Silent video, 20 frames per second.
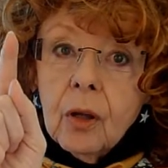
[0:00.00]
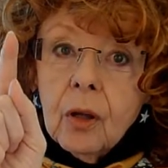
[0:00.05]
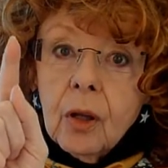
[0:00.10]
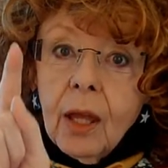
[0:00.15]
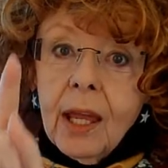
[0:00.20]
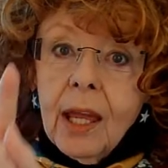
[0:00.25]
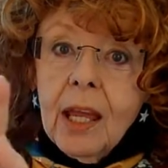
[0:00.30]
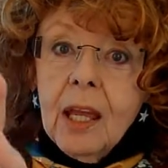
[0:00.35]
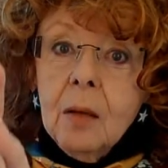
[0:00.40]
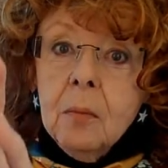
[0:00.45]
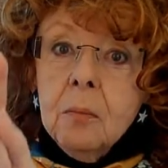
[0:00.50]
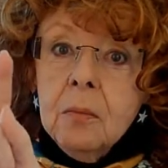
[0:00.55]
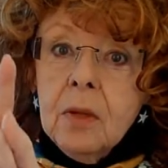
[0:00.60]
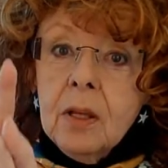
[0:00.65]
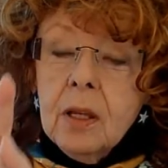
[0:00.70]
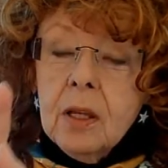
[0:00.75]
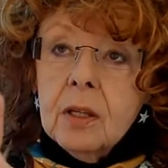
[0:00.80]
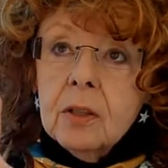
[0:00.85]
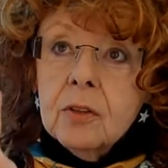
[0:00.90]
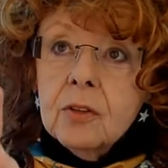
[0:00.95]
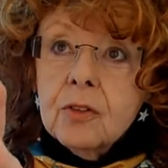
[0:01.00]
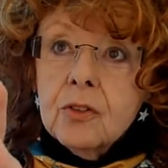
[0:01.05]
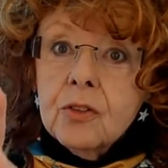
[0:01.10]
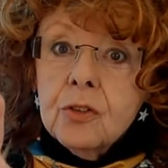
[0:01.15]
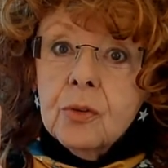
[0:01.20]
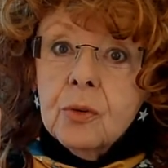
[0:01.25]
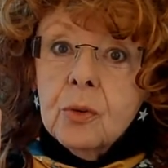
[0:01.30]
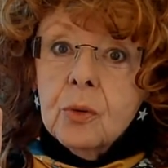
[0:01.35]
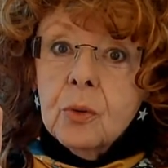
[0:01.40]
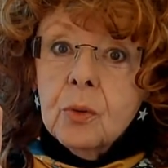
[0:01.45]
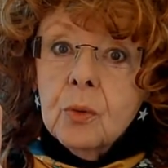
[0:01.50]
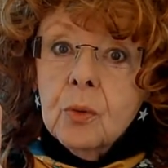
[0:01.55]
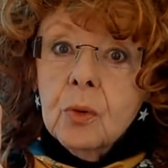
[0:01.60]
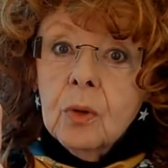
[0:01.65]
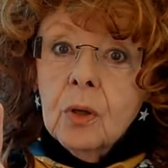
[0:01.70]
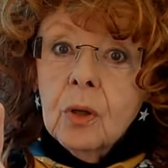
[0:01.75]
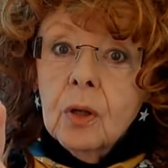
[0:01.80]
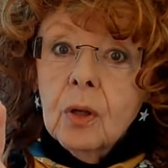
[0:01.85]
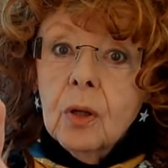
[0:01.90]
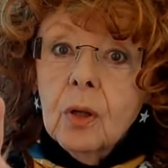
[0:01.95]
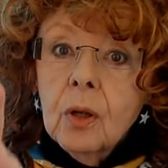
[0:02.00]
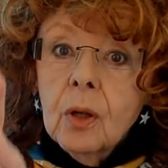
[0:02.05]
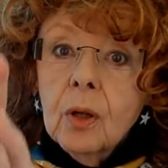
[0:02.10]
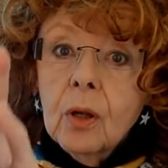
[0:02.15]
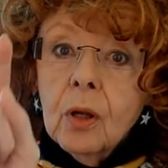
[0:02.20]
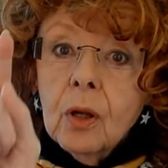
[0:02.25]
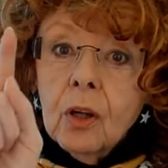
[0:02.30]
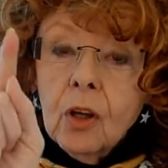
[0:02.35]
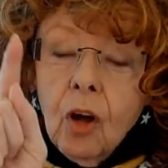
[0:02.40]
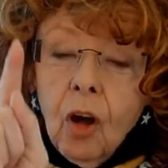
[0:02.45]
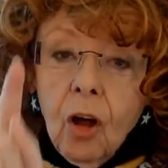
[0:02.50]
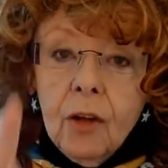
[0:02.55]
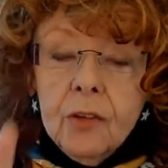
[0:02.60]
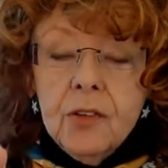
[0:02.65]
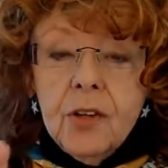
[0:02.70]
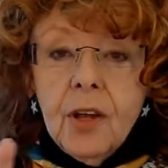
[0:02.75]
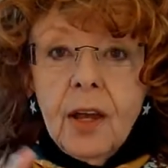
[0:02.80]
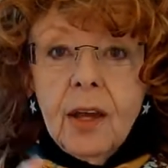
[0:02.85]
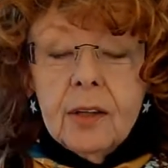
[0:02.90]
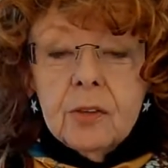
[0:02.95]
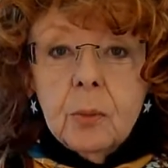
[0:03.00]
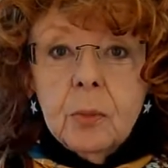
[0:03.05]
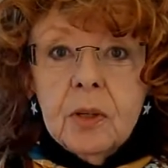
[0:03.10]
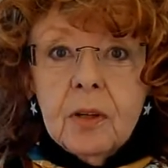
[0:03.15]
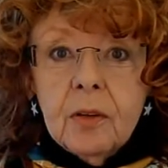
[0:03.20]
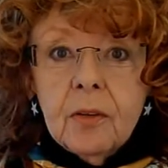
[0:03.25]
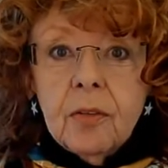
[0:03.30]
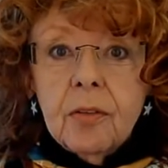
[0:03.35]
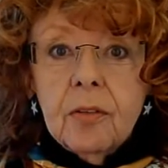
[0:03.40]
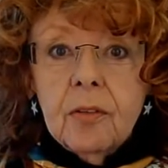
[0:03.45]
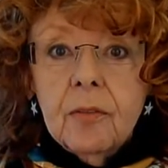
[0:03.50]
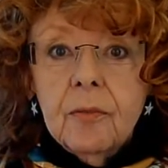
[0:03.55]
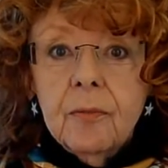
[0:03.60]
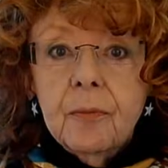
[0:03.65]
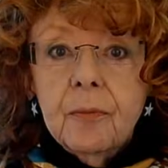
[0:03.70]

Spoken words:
came into contact with